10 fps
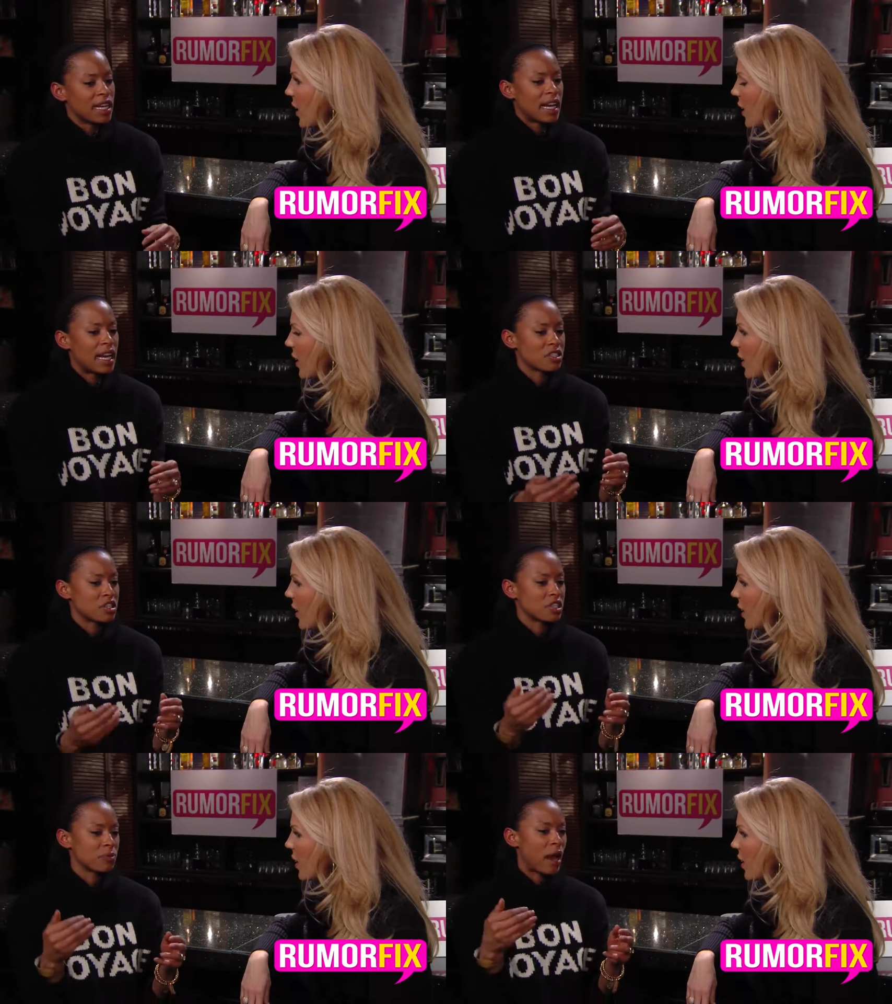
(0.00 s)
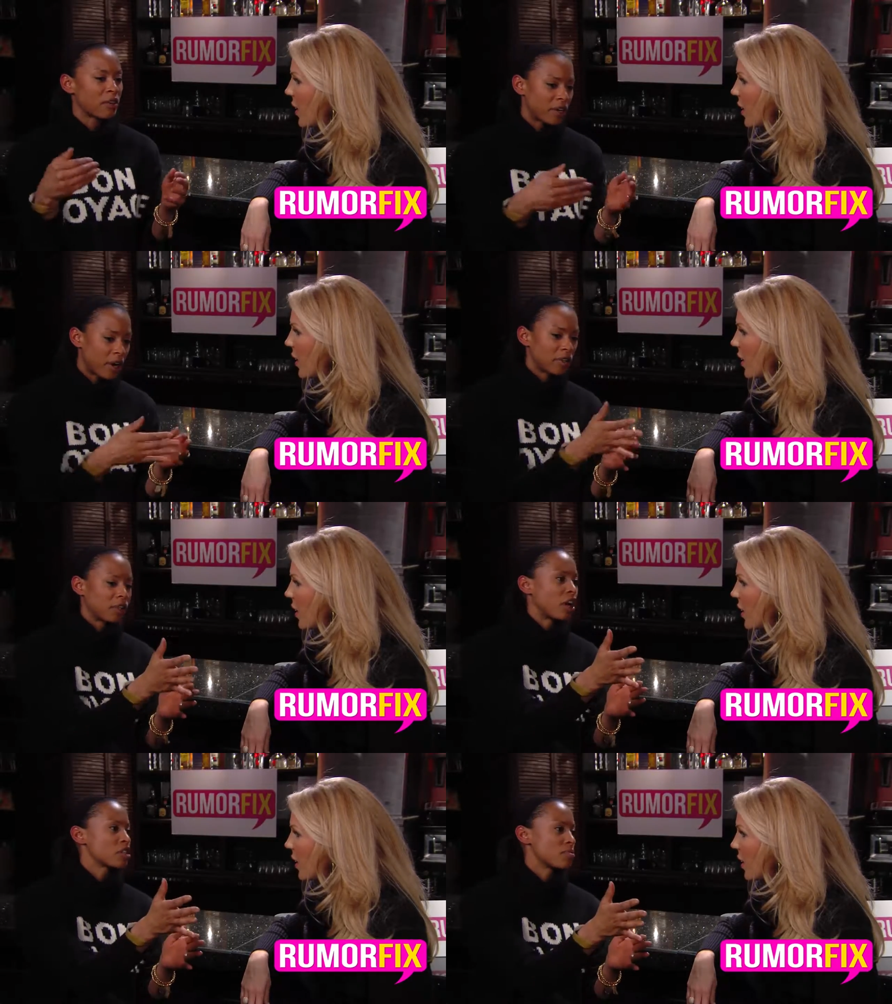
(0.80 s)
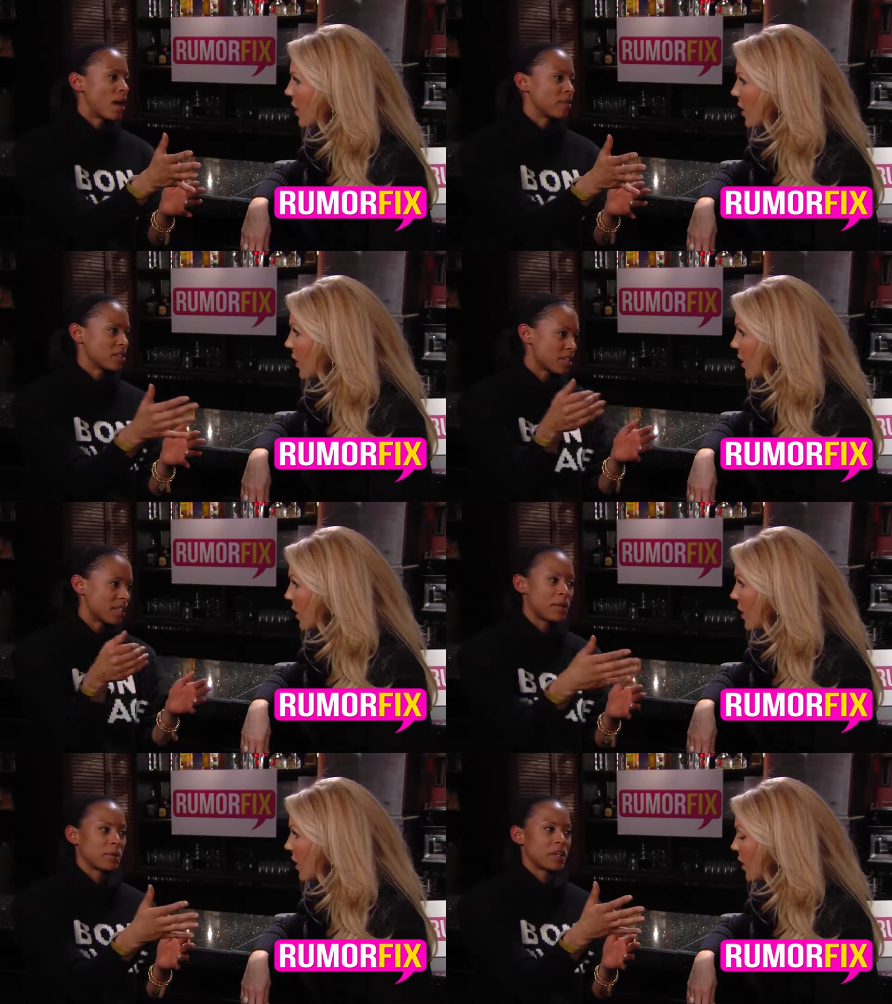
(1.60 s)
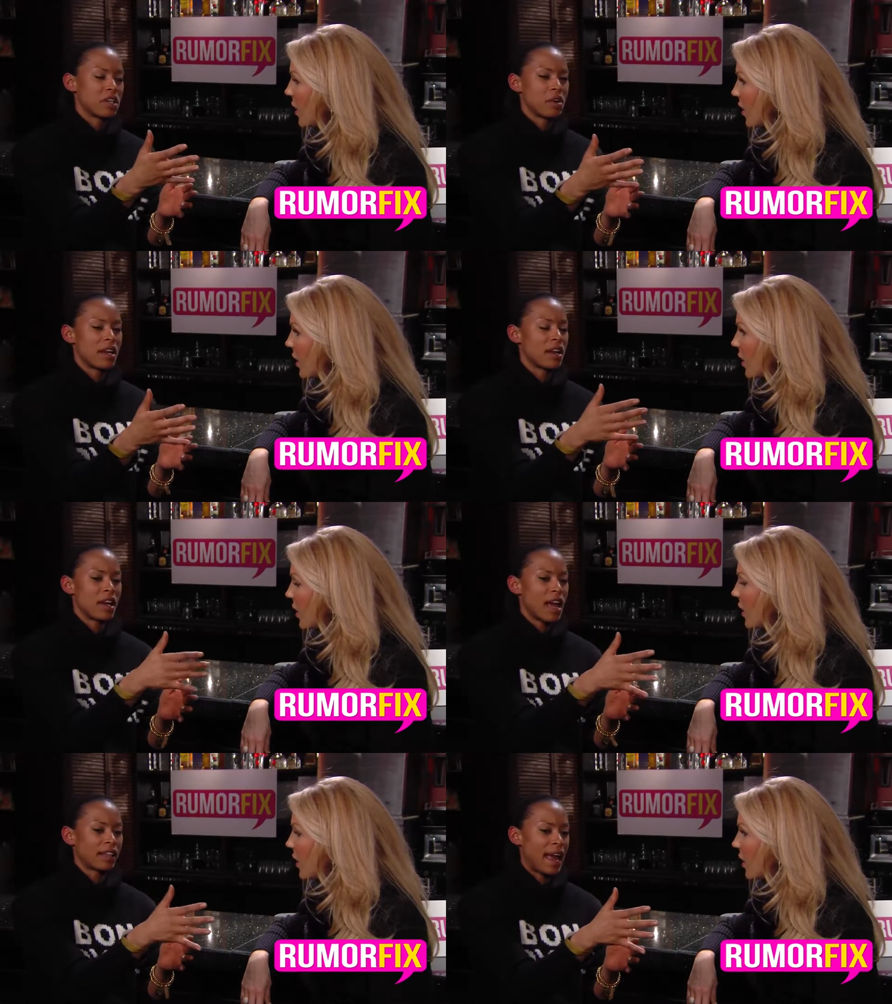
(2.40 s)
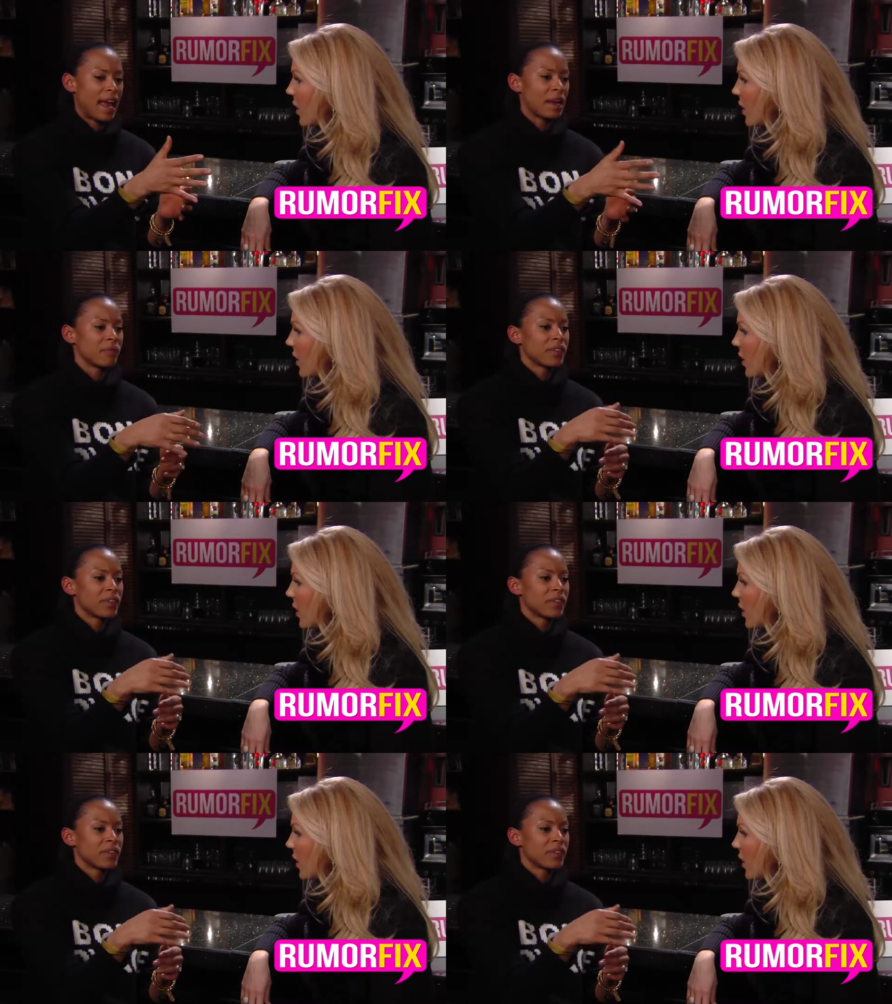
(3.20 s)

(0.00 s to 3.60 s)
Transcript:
Speaker 1: and she's rounding around Larchmont, which is a neighborhood new in uh, L A,